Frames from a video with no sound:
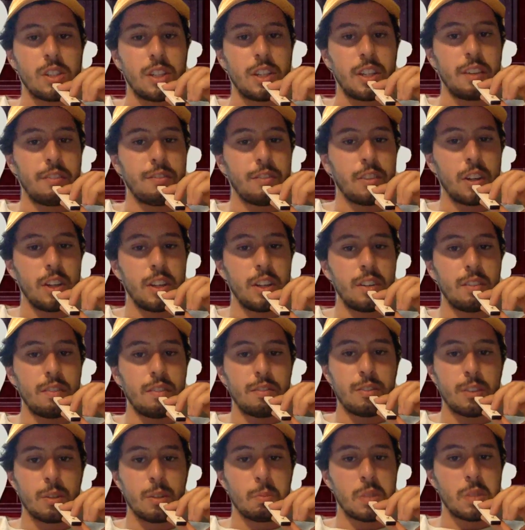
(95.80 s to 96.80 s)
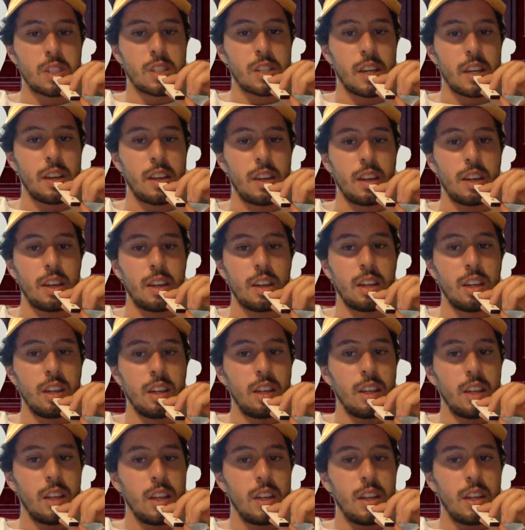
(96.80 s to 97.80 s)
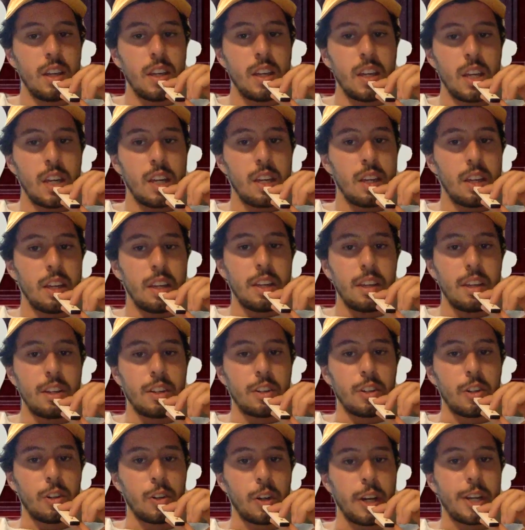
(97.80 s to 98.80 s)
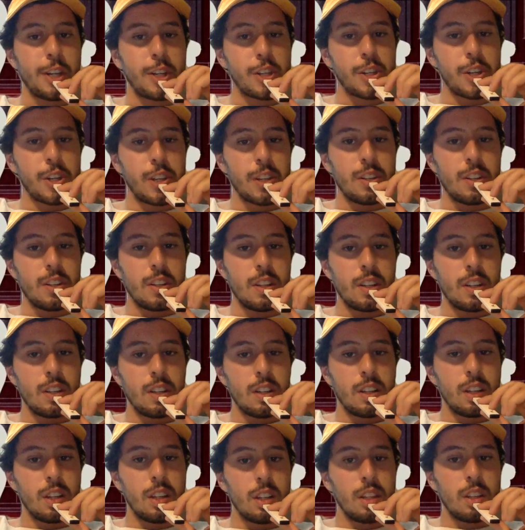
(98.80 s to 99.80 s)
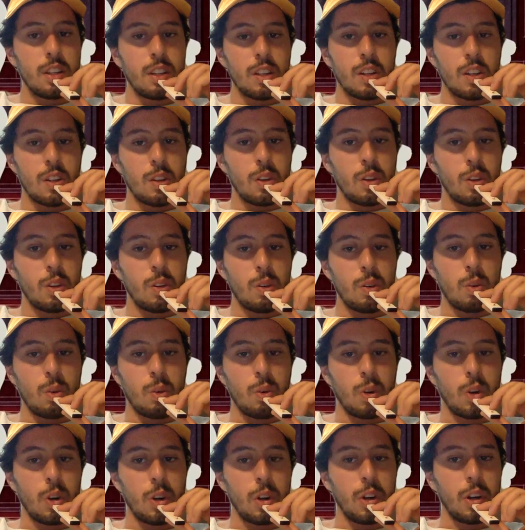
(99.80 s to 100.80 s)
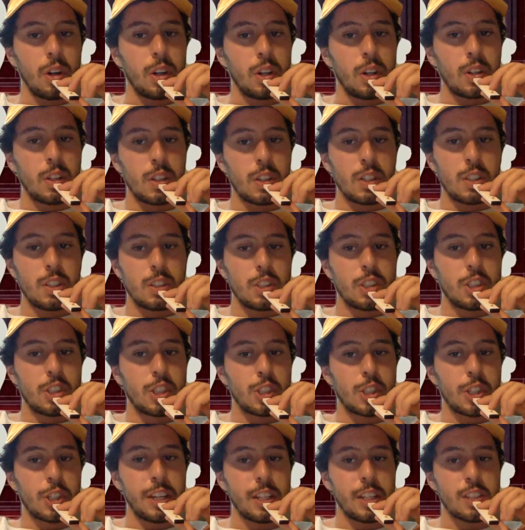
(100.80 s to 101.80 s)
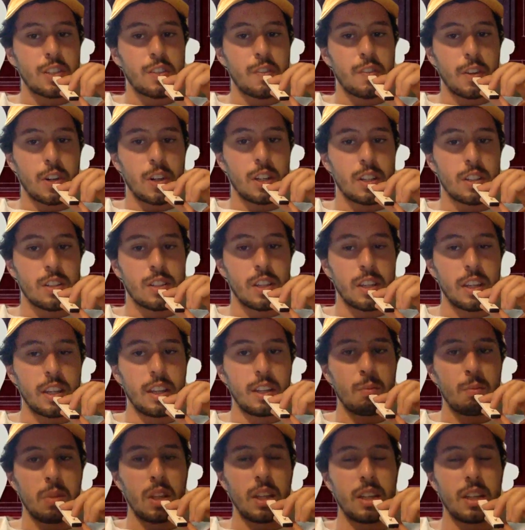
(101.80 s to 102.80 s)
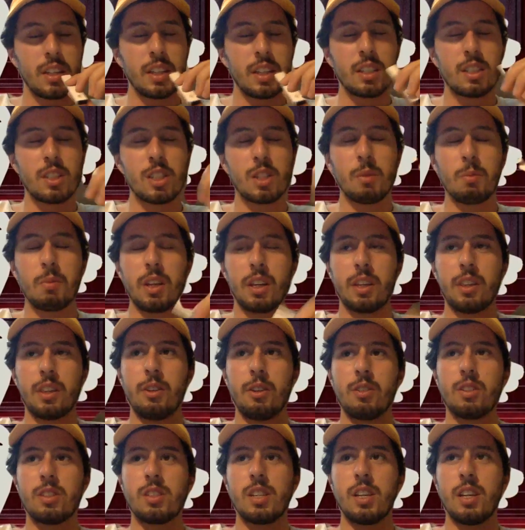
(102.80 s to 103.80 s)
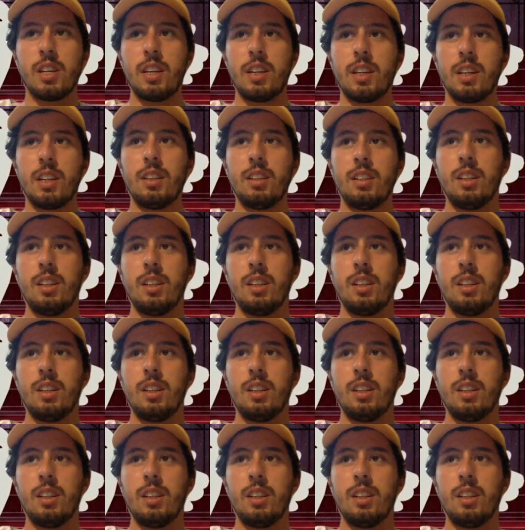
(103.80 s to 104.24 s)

different from, say, integration or transfer. Because again, blending, it seemed like they were saying,